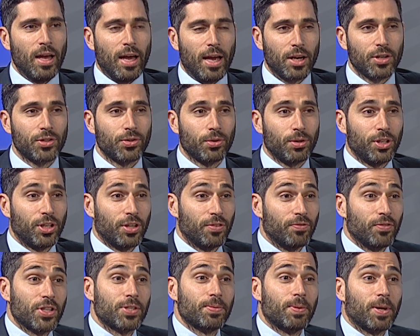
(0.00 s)
Actually, the
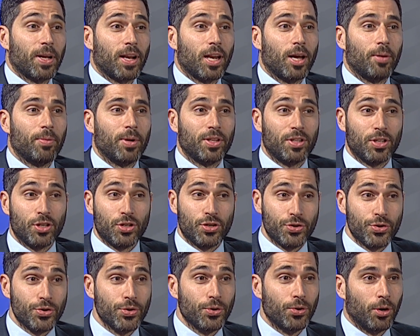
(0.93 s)
investment climate
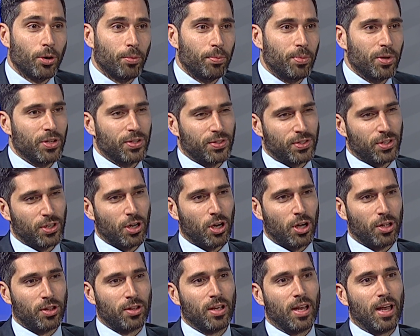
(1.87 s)
in Europe is
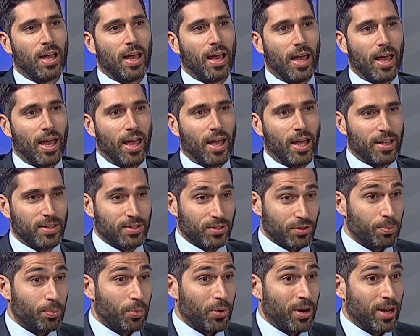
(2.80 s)
not
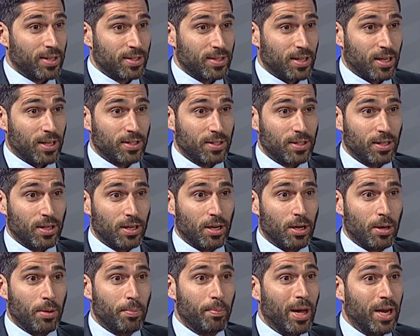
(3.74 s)
as depressed as
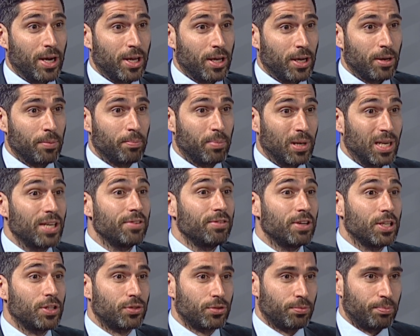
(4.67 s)
many
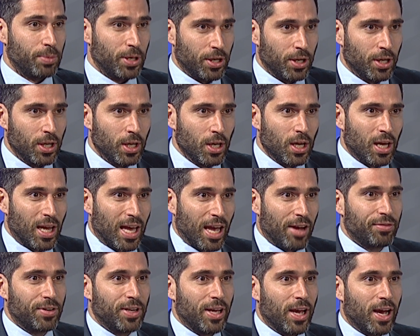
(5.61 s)
believe it to be.
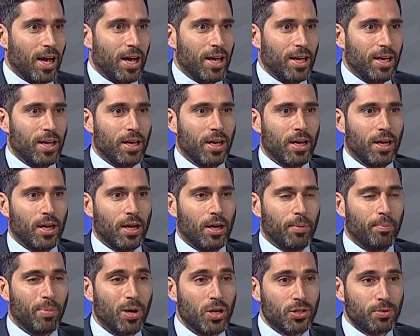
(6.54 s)

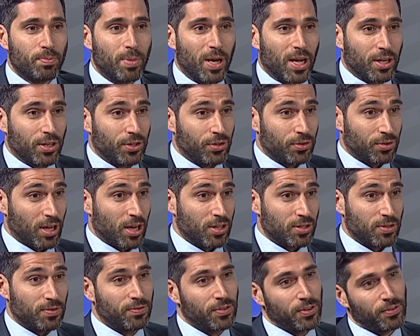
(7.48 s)
FDI bounced back in
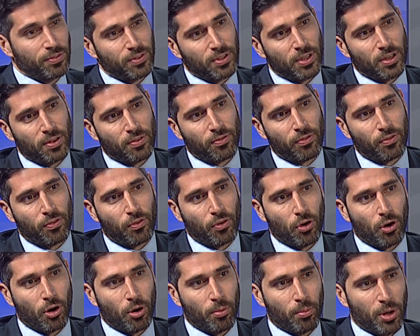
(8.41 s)
2015
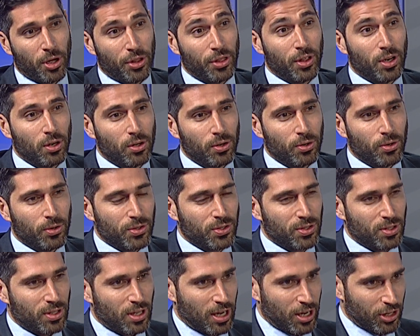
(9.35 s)
from the
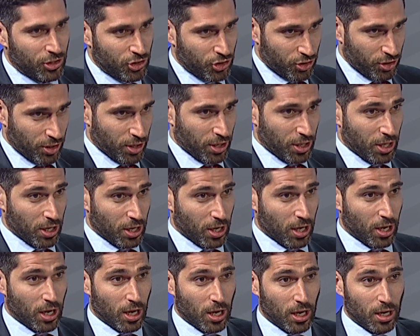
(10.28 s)
lows touched in
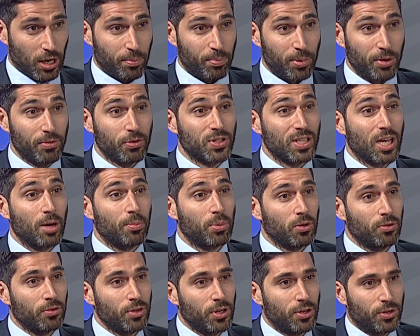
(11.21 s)
the previous
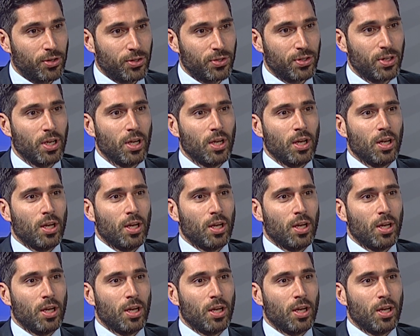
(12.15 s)
couple of years,